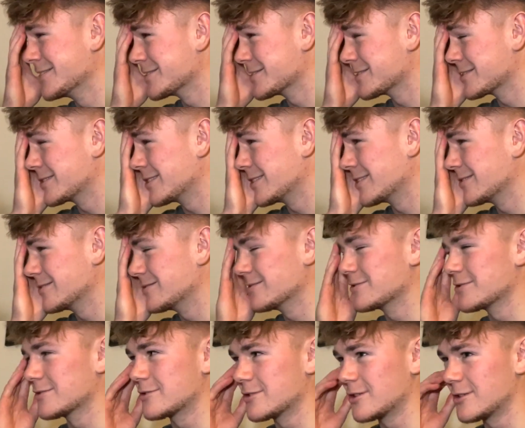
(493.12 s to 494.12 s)
that's
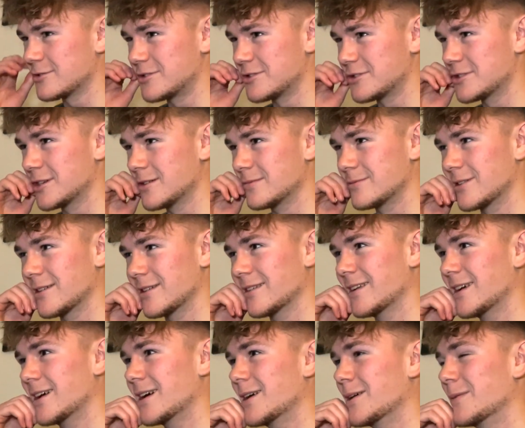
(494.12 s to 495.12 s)
a touchy subject
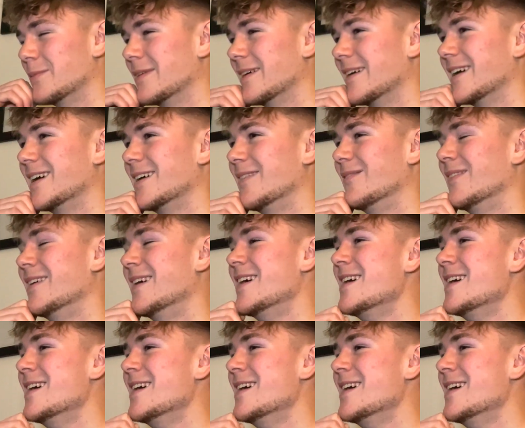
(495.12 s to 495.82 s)
now, but